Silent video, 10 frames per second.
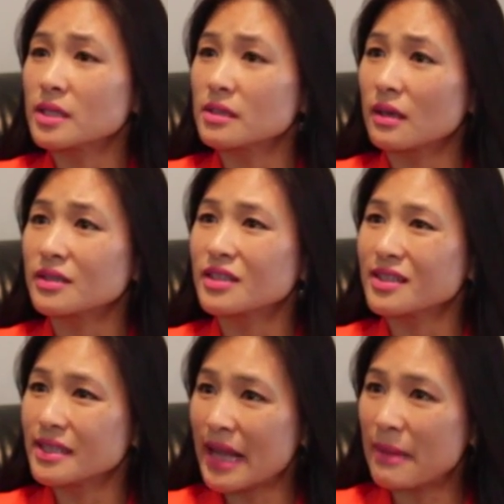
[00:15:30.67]
It's not
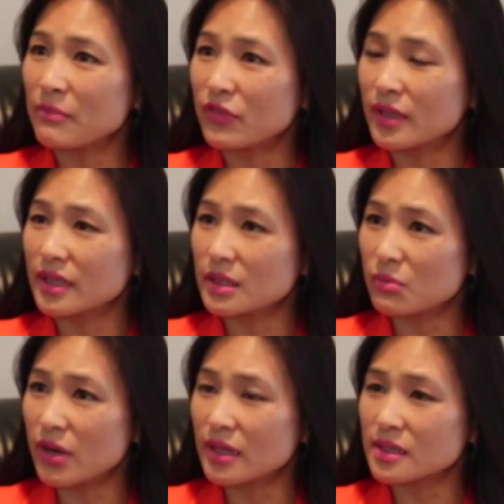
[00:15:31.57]
just them feeling
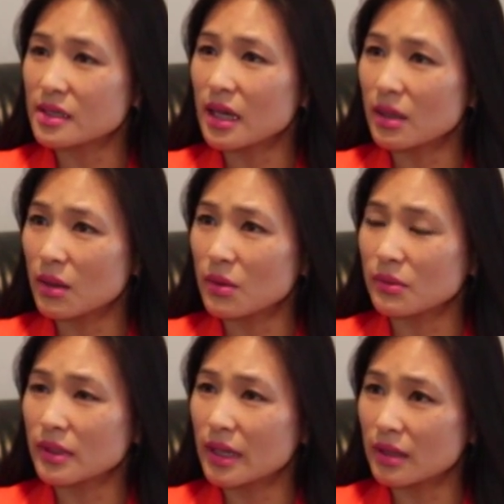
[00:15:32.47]
depressed,
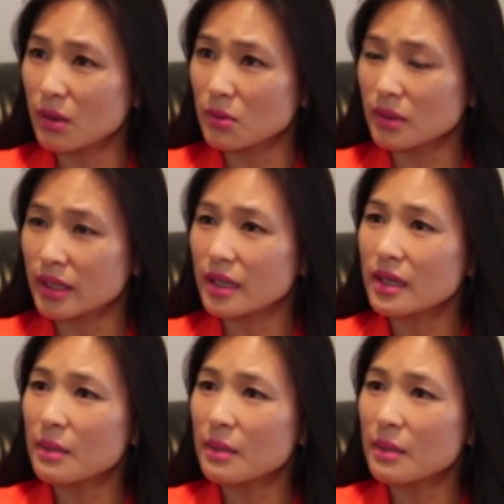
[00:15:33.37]
alone, and lonely.